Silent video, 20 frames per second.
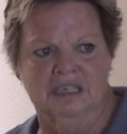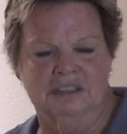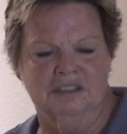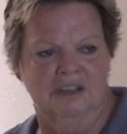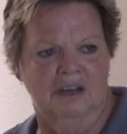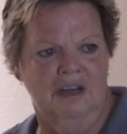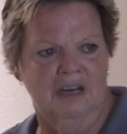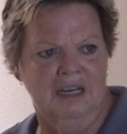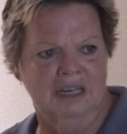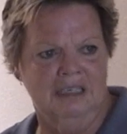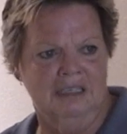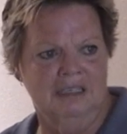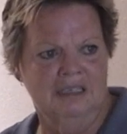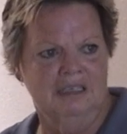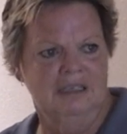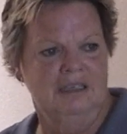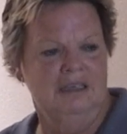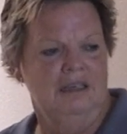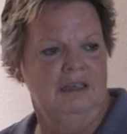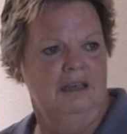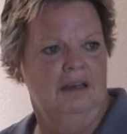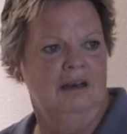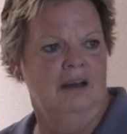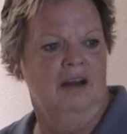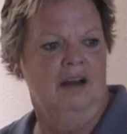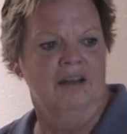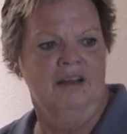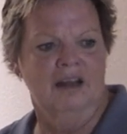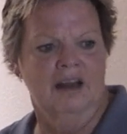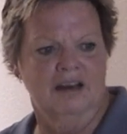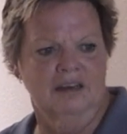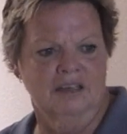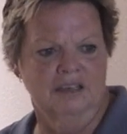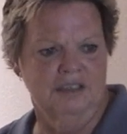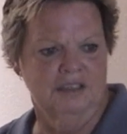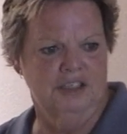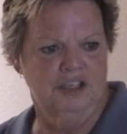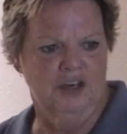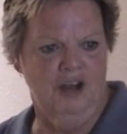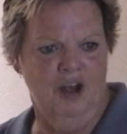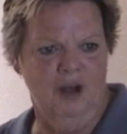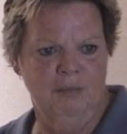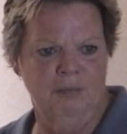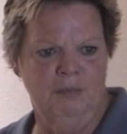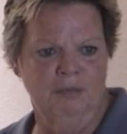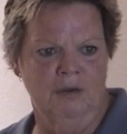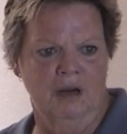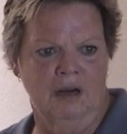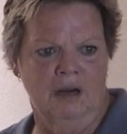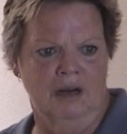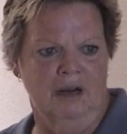I taught. I got a good job